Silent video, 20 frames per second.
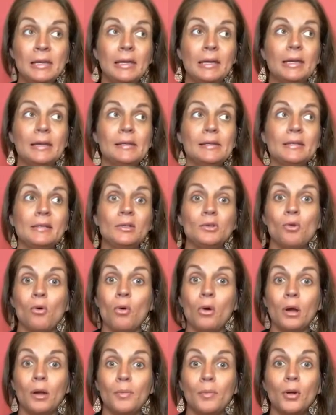is
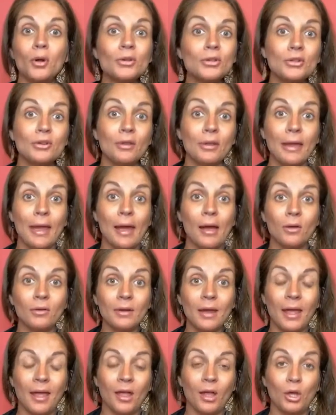your personal account
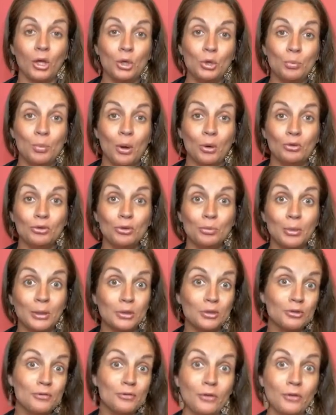and you post your
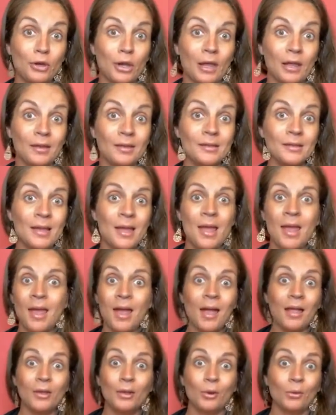pictures of your kids
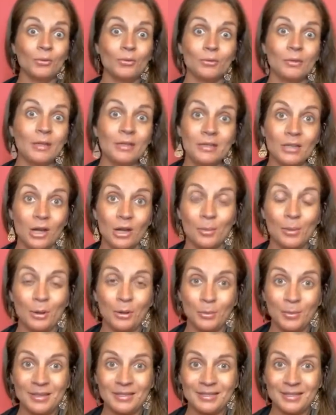and you don't really talk about
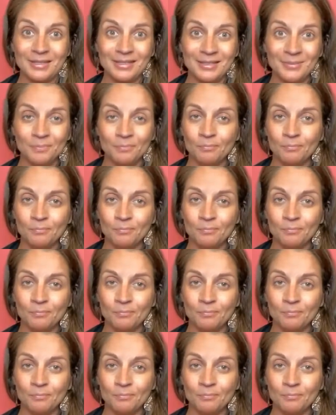your business.